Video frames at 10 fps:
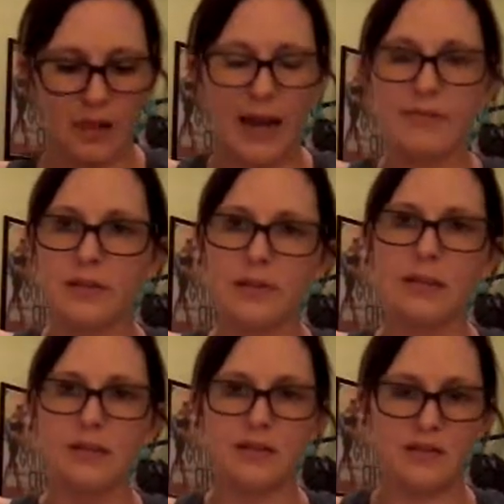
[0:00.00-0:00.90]
I really
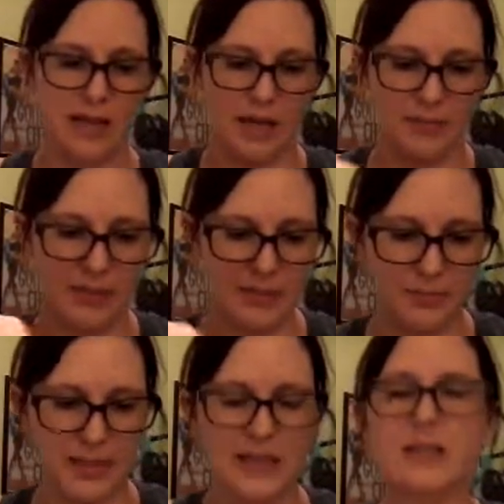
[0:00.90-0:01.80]
like this set because
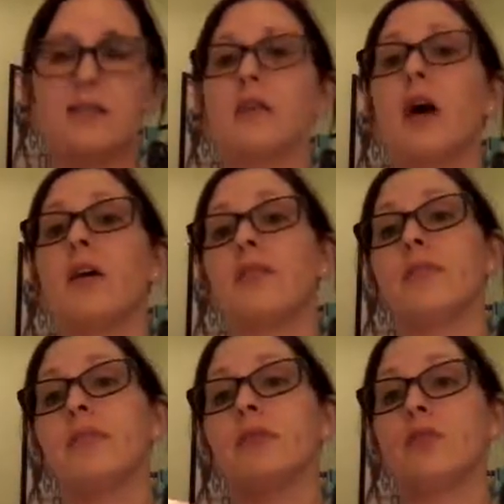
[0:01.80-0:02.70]
my kids love
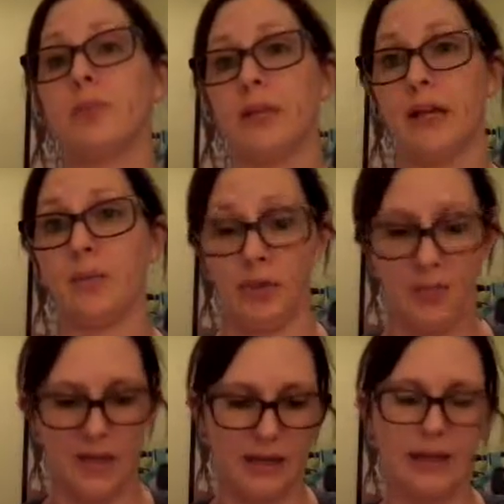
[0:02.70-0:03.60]
to plant with
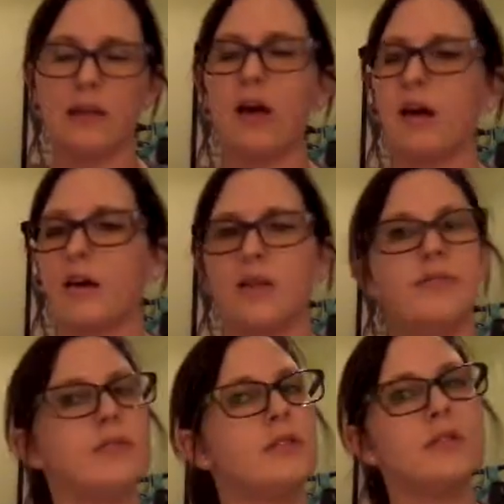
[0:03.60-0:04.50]
me. I love
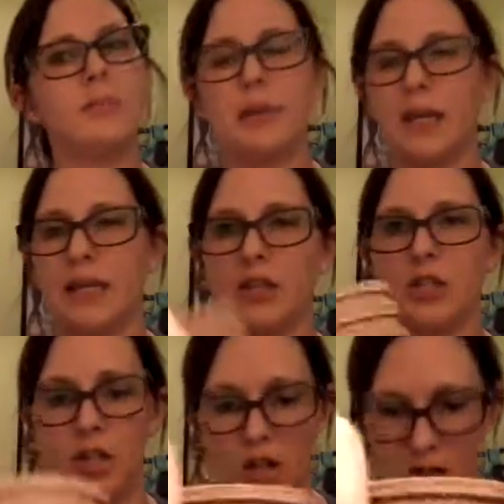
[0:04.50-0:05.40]
playing in the
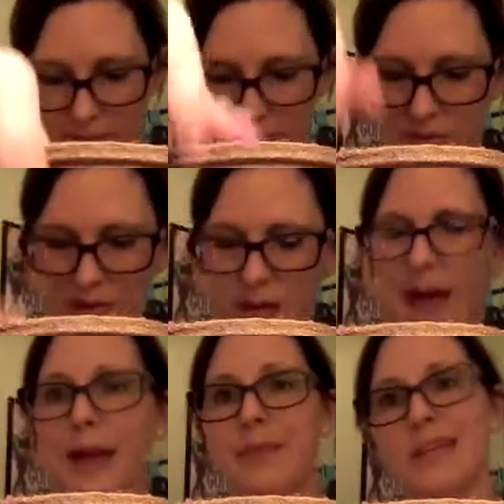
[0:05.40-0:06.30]
dirt.
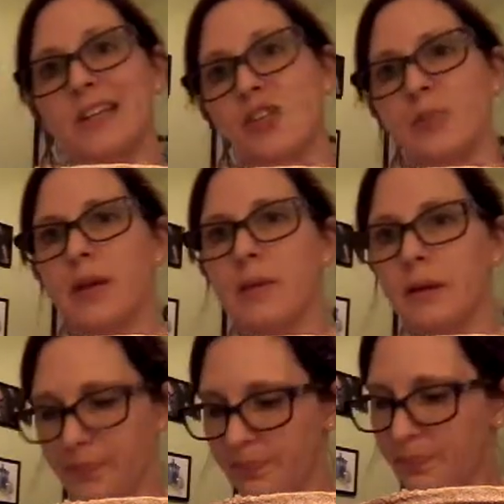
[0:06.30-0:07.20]
I'm a nature baby.
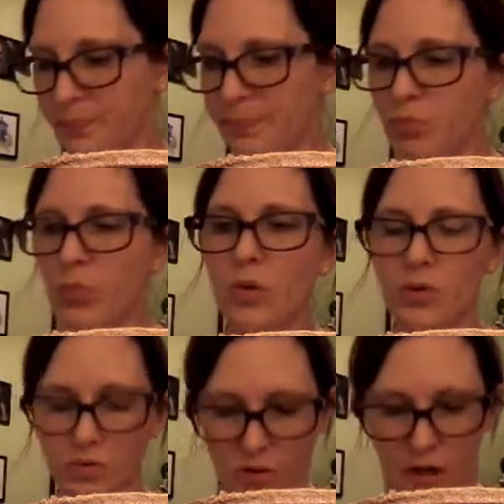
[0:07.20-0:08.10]

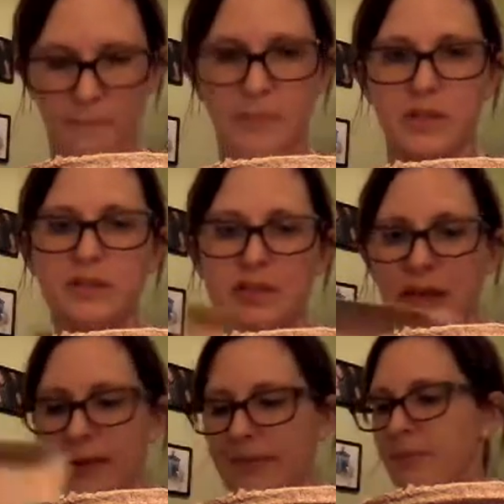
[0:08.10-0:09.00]
So this
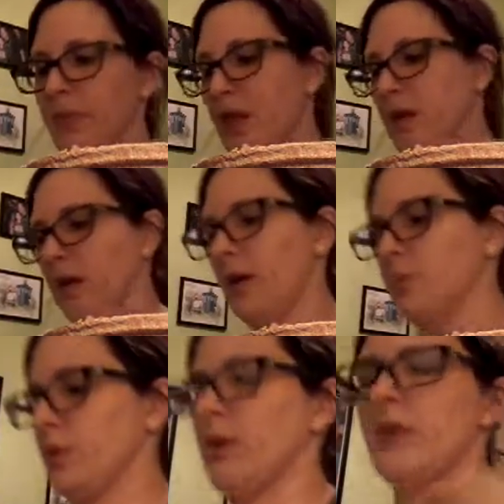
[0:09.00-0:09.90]
set
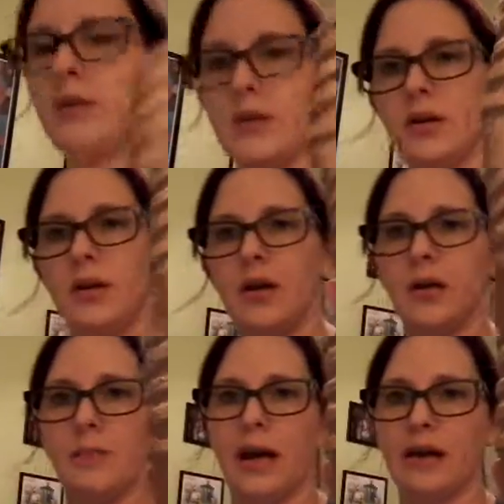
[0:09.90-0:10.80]
comes
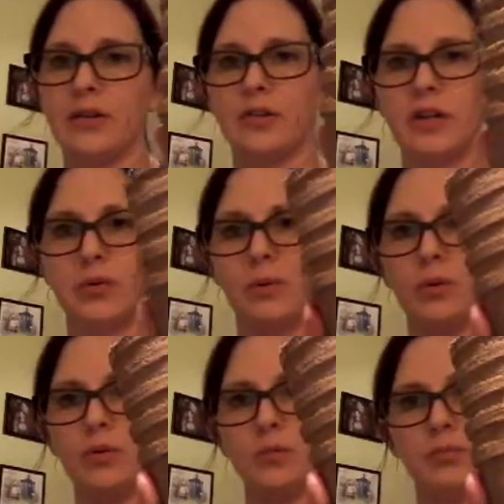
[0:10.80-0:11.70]
with
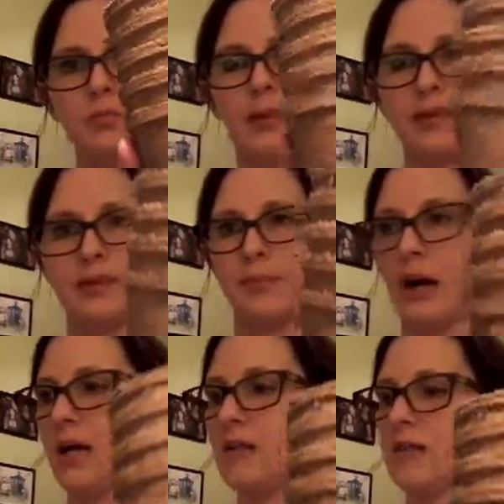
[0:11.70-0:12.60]
biodegradable planting
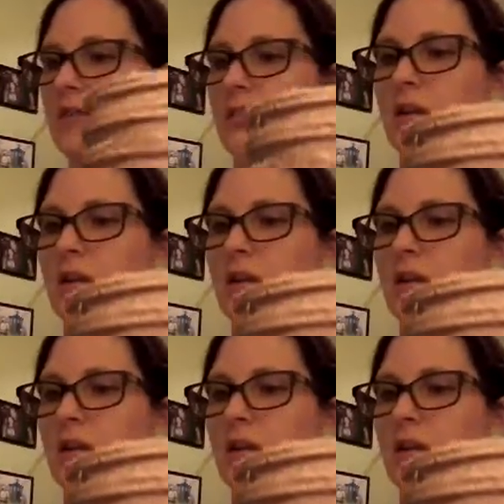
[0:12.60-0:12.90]
pots.